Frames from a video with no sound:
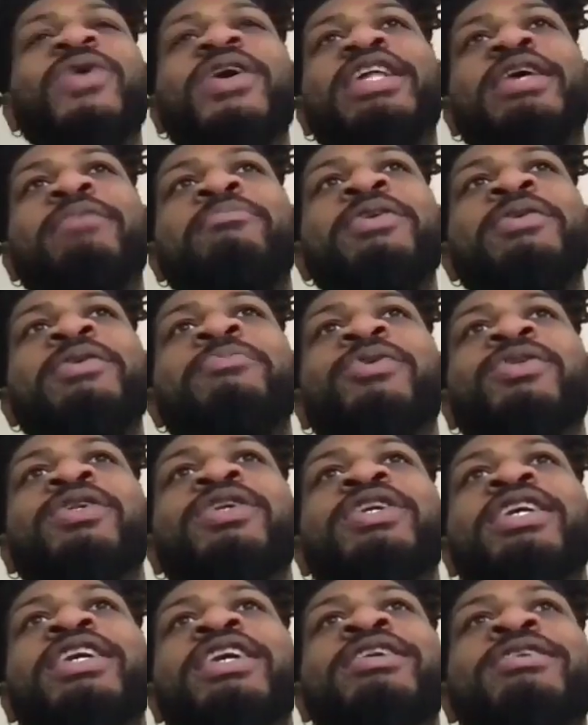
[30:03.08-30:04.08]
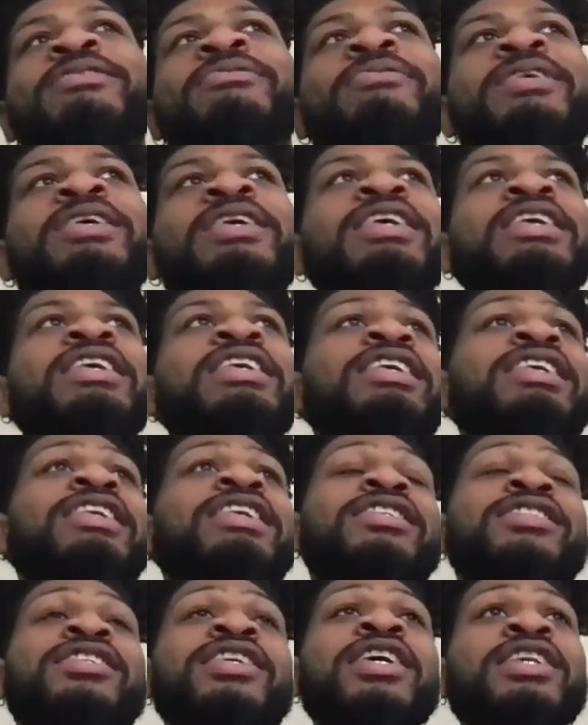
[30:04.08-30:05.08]
that people look at him.
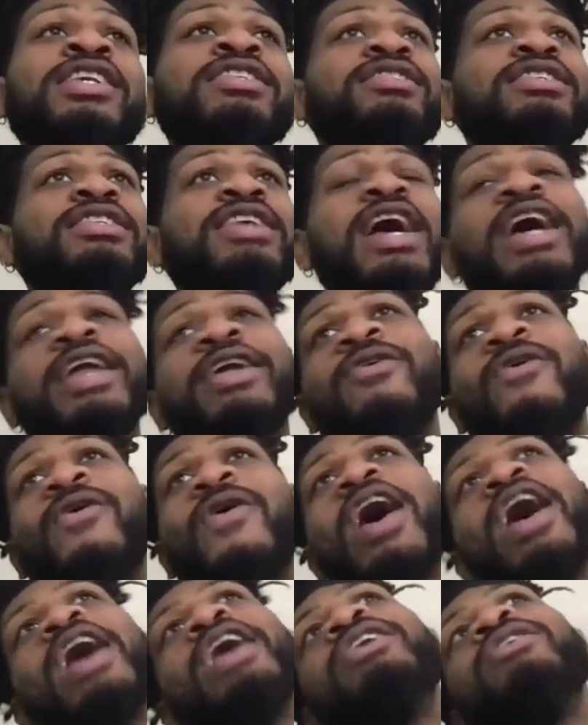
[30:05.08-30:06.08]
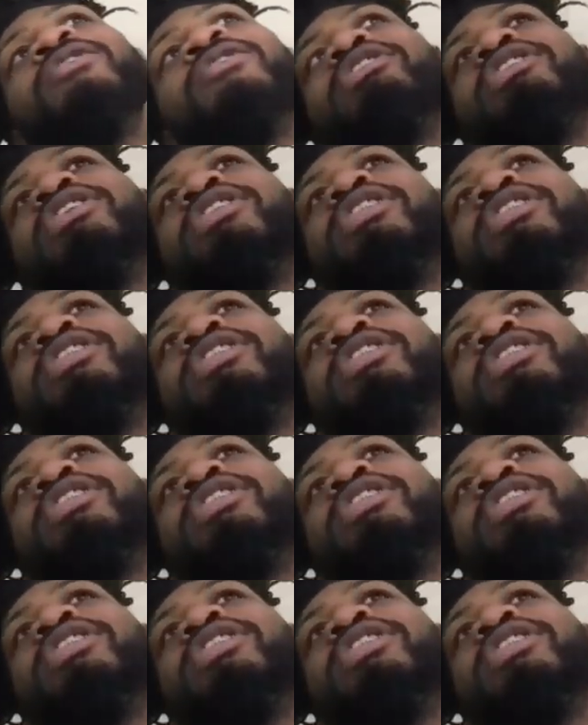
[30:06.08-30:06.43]
Because honestly, I don't think